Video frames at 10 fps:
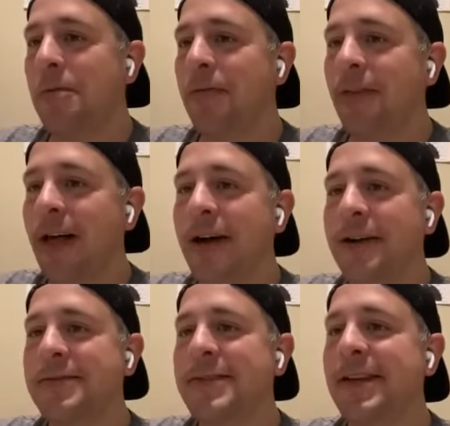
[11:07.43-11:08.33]

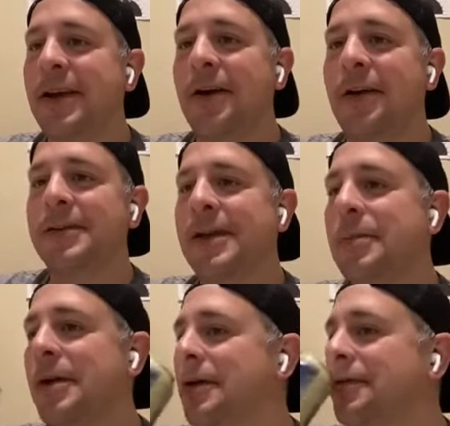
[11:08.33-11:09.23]
flock of seagulls
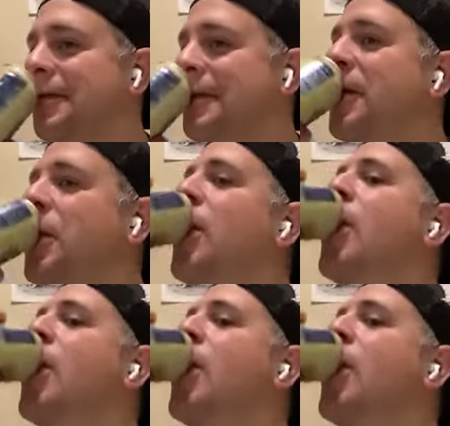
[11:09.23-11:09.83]
coming off of it.